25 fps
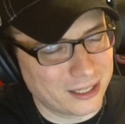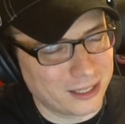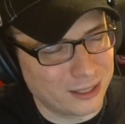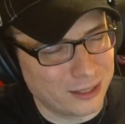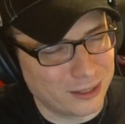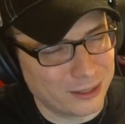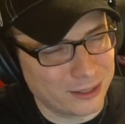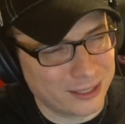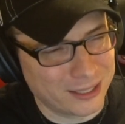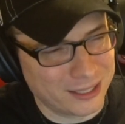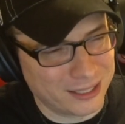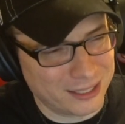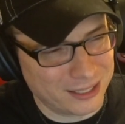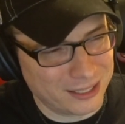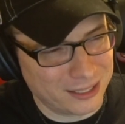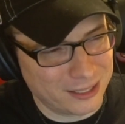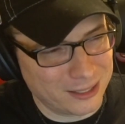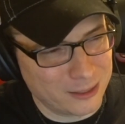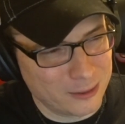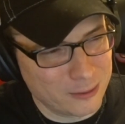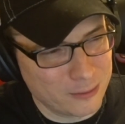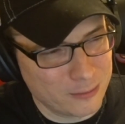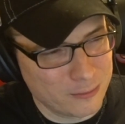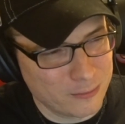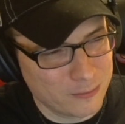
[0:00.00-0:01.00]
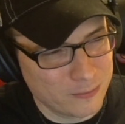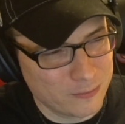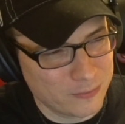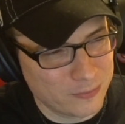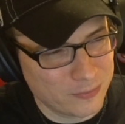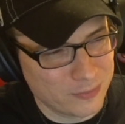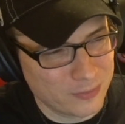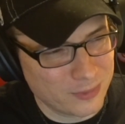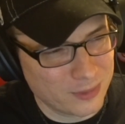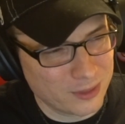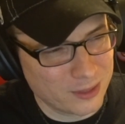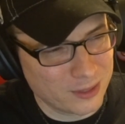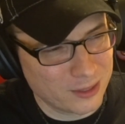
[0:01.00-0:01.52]

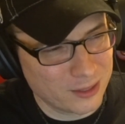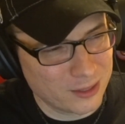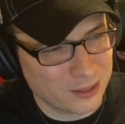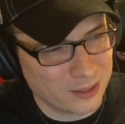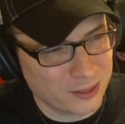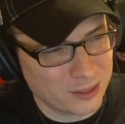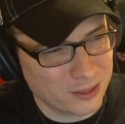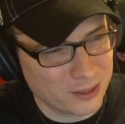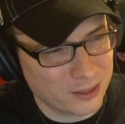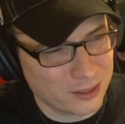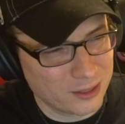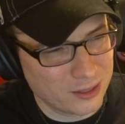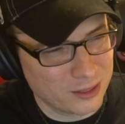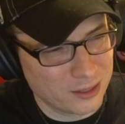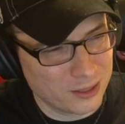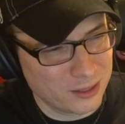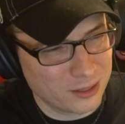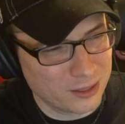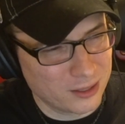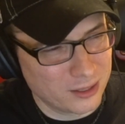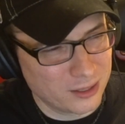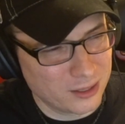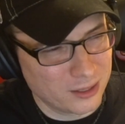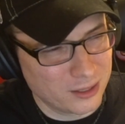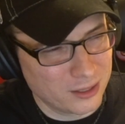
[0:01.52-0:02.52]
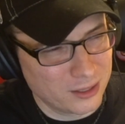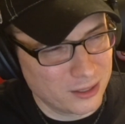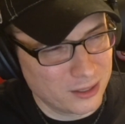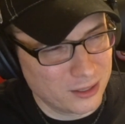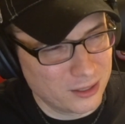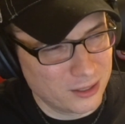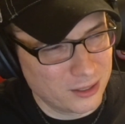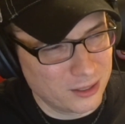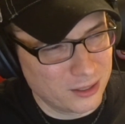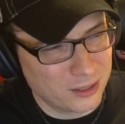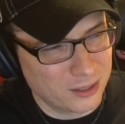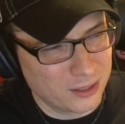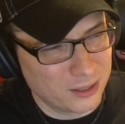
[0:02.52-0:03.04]

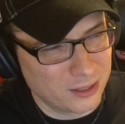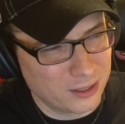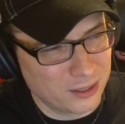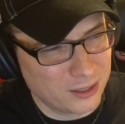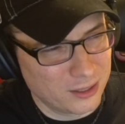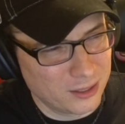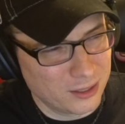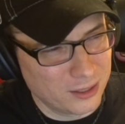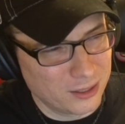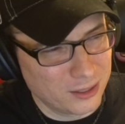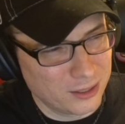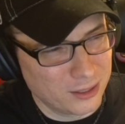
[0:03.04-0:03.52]
[no speech]